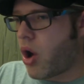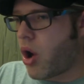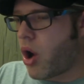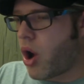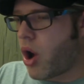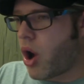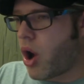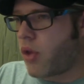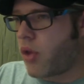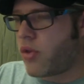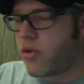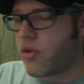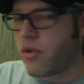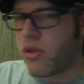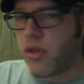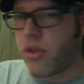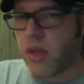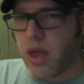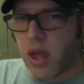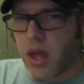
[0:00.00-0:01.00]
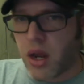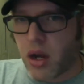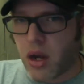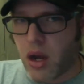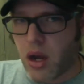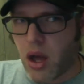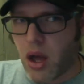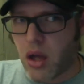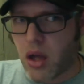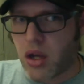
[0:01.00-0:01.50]
Other than
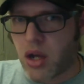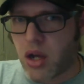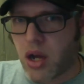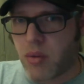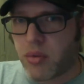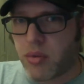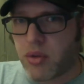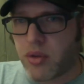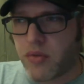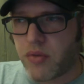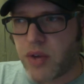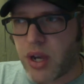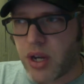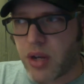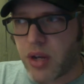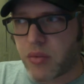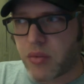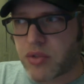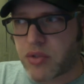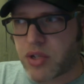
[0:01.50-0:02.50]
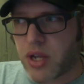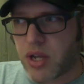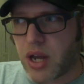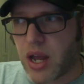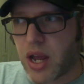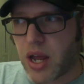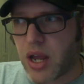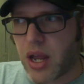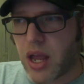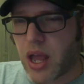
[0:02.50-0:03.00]
a couple of items that
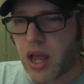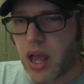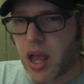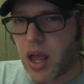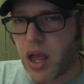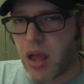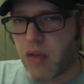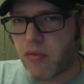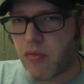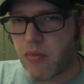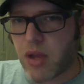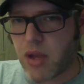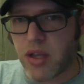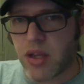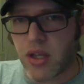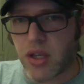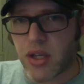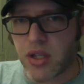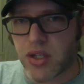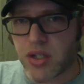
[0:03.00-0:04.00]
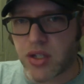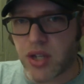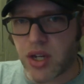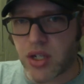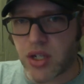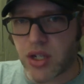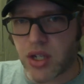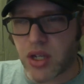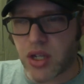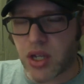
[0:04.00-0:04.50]
I have made the
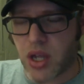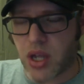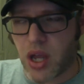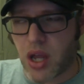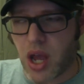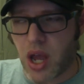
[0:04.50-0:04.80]
concession that